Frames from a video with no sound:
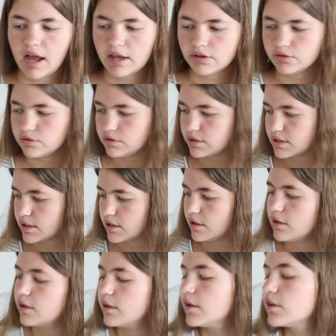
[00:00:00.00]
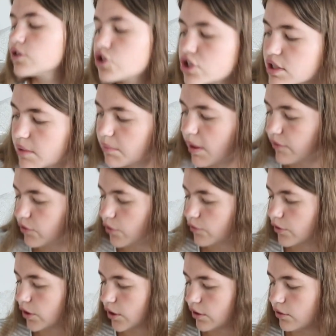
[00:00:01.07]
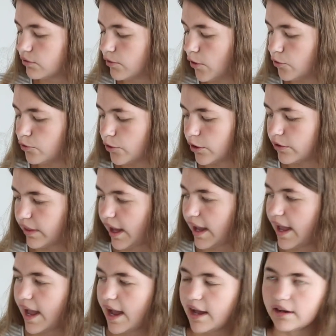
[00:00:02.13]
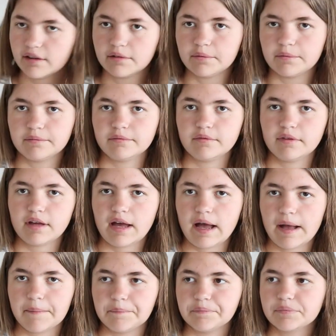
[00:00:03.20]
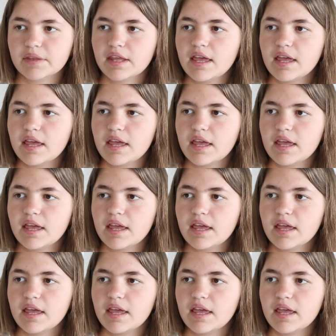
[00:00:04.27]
used just some leftover faux fur that I had.